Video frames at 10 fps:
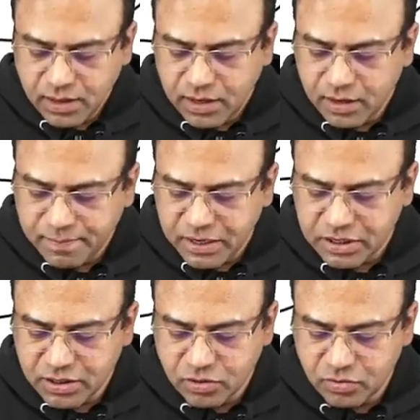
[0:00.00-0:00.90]
In a
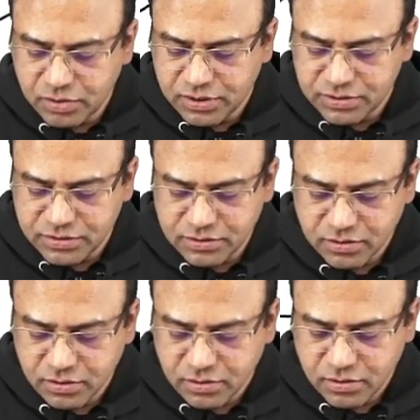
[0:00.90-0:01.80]
patient who is
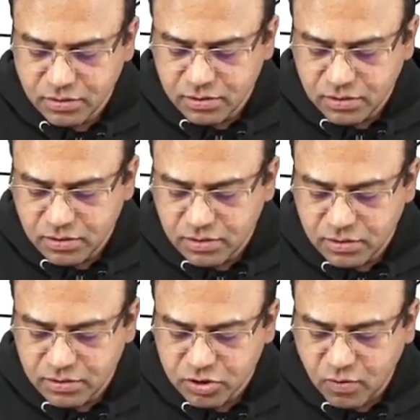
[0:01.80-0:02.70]

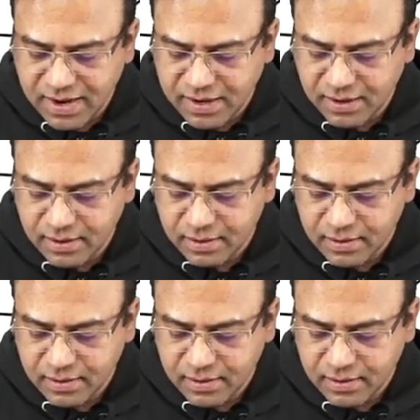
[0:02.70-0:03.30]
squatting,